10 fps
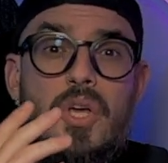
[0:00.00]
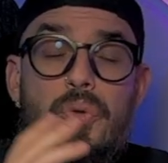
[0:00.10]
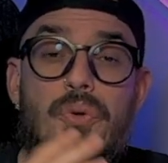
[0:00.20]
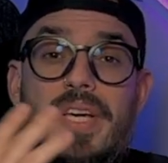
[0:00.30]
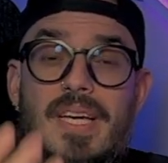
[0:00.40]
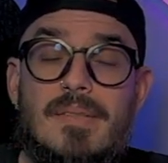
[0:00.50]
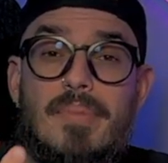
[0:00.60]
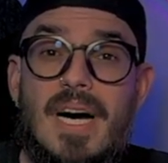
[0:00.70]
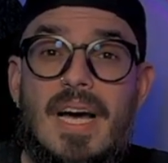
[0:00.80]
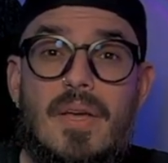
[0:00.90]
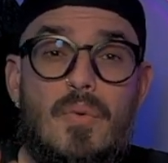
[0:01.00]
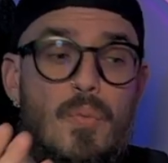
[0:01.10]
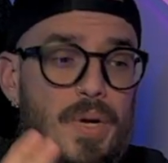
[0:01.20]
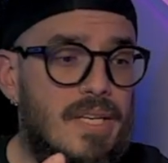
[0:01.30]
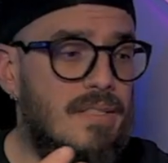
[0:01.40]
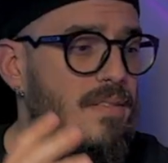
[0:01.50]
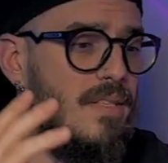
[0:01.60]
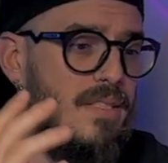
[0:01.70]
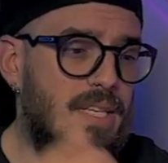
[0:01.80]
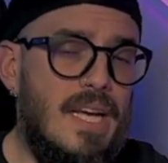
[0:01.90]
you can buy with
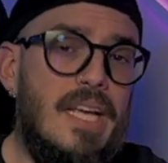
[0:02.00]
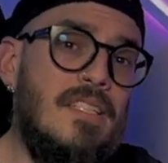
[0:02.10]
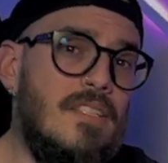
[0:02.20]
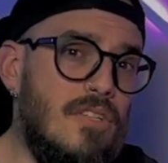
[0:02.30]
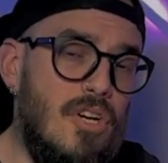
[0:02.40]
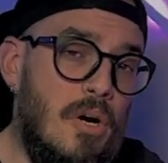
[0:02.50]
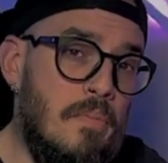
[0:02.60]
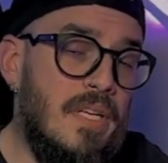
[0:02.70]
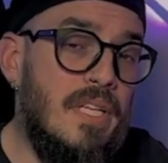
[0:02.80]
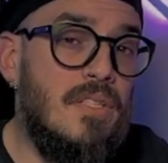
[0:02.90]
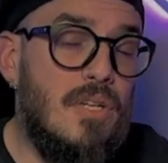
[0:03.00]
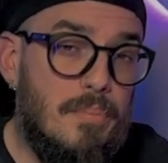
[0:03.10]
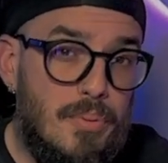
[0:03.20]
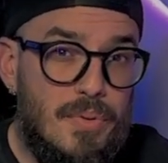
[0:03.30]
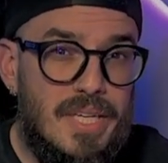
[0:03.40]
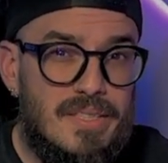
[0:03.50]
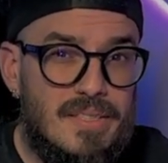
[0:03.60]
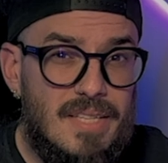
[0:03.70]
the intercom incorporated,